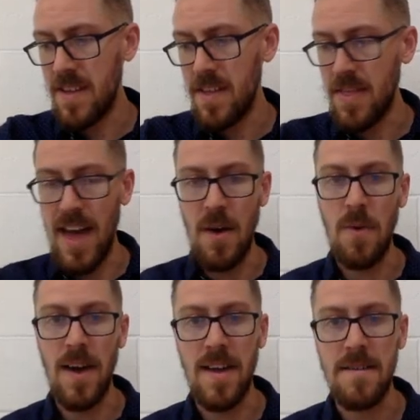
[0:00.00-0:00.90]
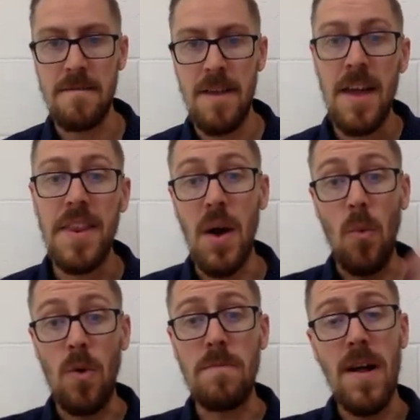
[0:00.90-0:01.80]
that way. Now
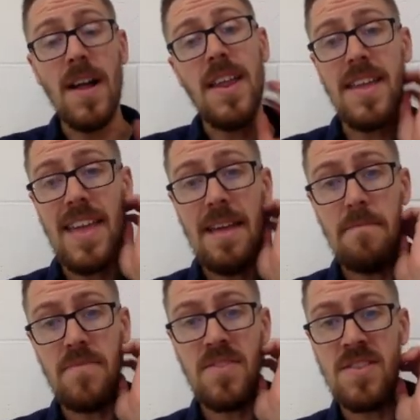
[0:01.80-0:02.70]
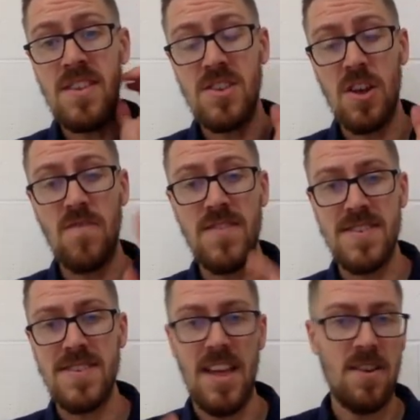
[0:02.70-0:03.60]
we're probably going to keep to surfaces
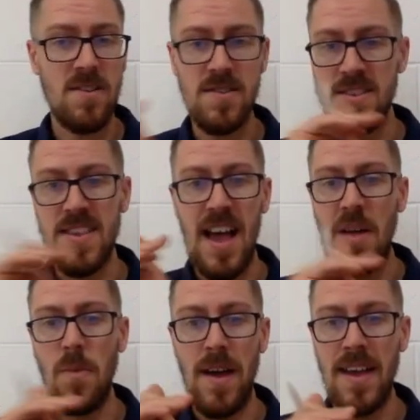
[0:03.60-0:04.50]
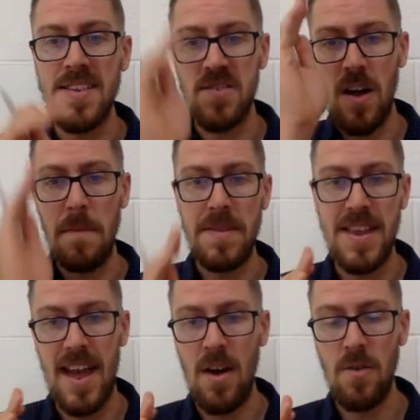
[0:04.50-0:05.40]
that are sideways or up and
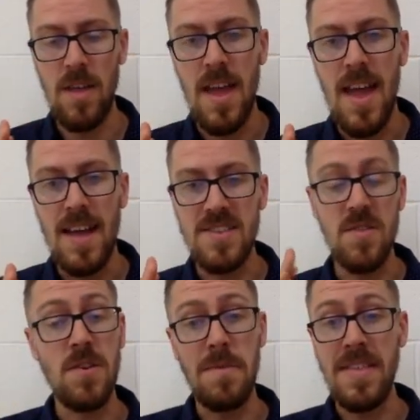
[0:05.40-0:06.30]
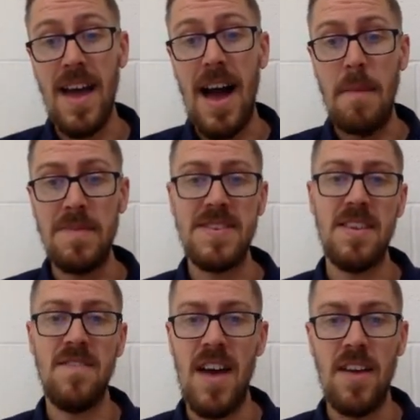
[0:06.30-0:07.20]
down. And so it'll be the opposite
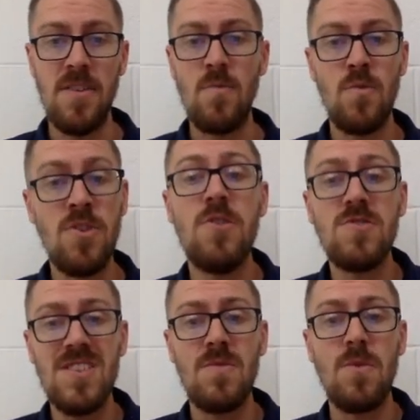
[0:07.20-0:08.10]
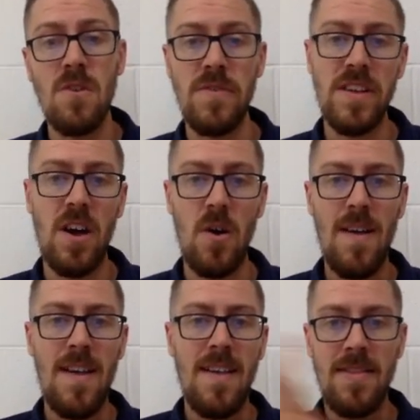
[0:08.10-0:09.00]
of that. We usually will only go
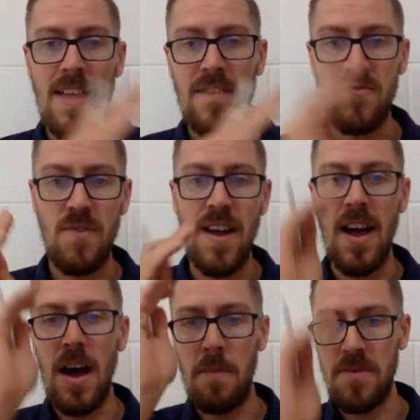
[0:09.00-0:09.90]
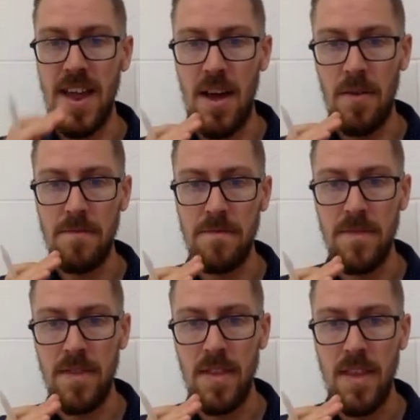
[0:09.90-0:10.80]
left, right, up, or down.
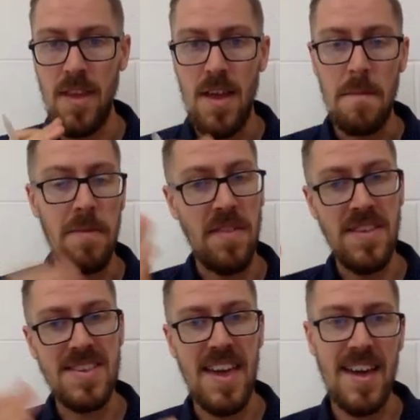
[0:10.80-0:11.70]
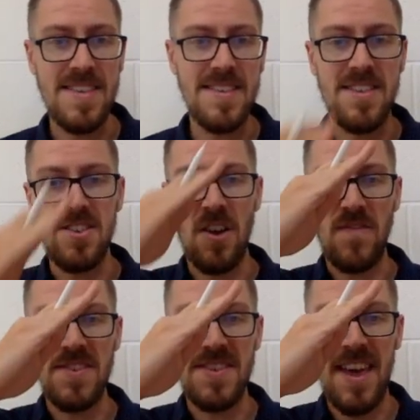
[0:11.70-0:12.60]
But in this case, since the
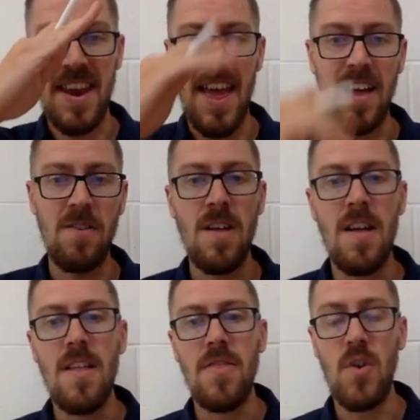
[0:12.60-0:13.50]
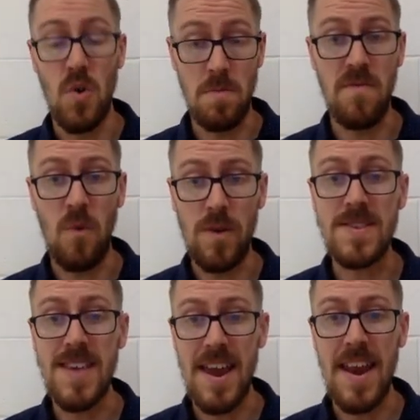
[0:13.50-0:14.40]
surface is at an angle, the normal force is at an